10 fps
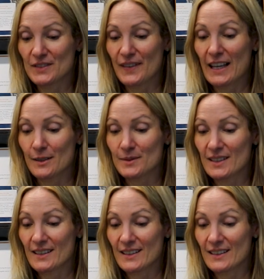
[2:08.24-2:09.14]
we've
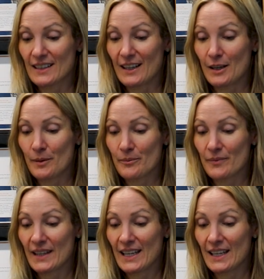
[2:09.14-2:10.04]
developed are the,
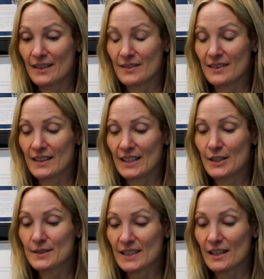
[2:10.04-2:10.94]
um, the, the
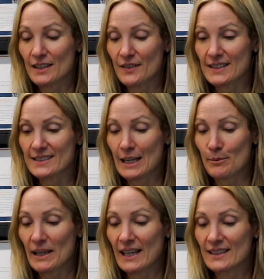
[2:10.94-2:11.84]
user guide for the
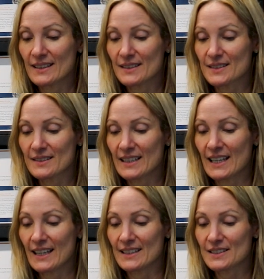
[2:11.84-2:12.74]
stat planners,
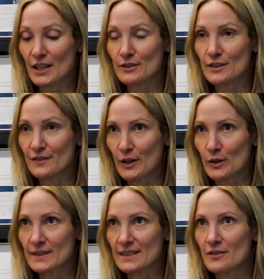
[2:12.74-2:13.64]
the internal
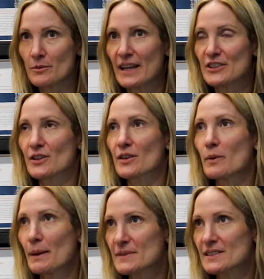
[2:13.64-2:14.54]
referrals information
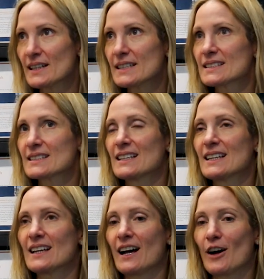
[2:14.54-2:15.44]
on the website,
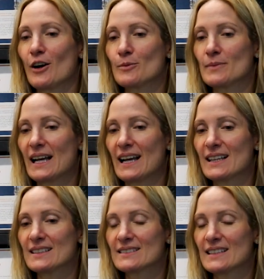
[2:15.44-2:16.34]
um,
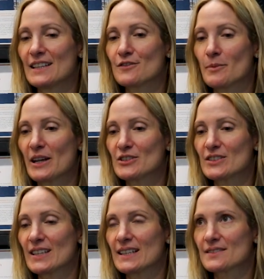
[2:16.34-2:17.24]
and the
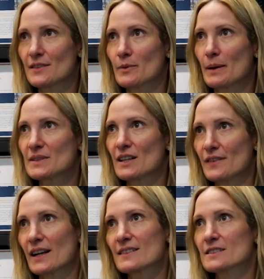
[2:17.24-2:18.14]
information sheets for the
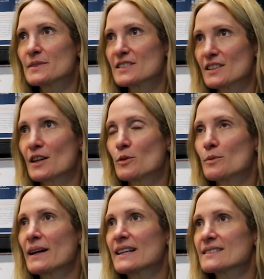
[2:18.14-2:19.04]
website for customers to know
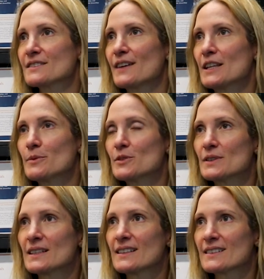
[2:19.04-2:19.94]
what makes a
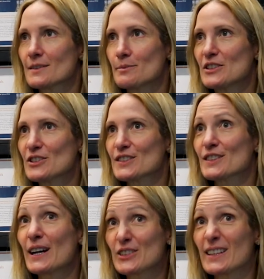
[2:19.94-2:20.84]
valuable submission.
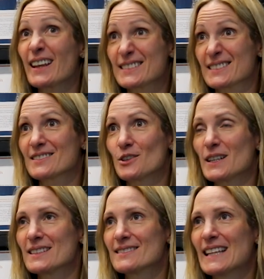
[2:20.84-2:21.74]
So actually that's
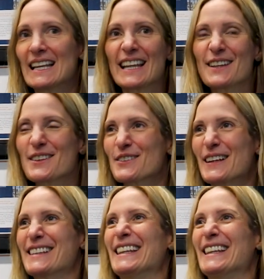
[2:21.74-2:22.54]
quite neatly three